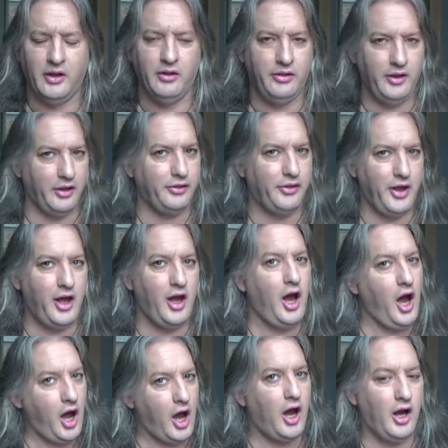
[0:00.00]
That there
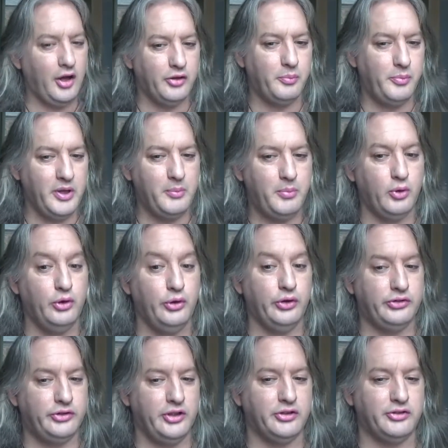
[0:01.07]
are other people who
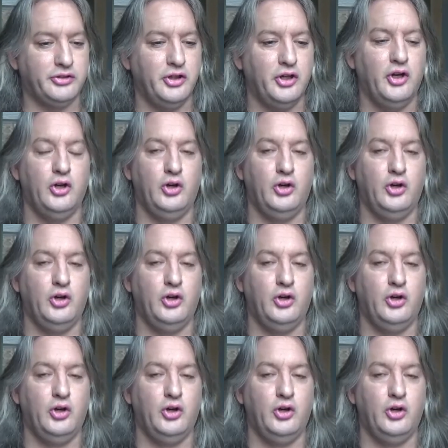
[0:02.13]
exist